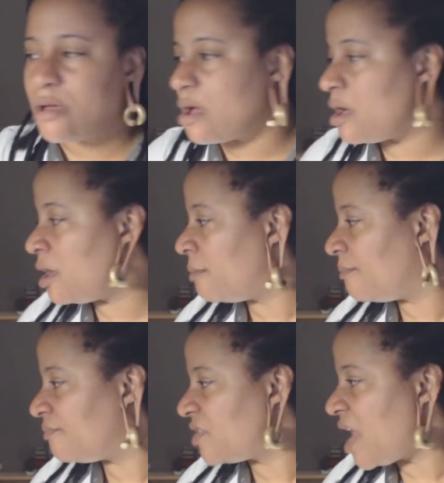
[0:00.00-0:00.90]
Um,
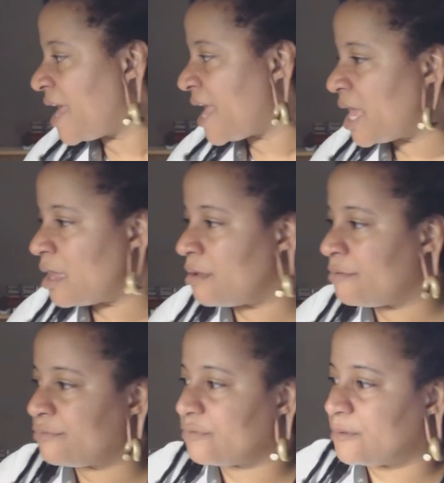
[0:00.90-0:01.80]
I
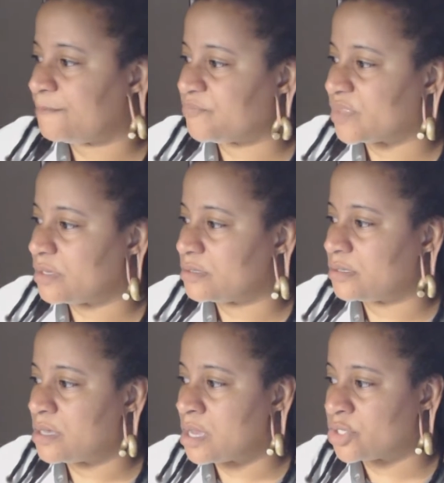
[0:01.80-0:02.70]
have
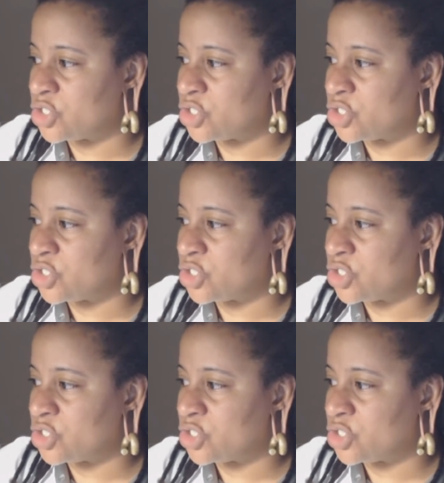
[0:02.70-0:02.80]
uh,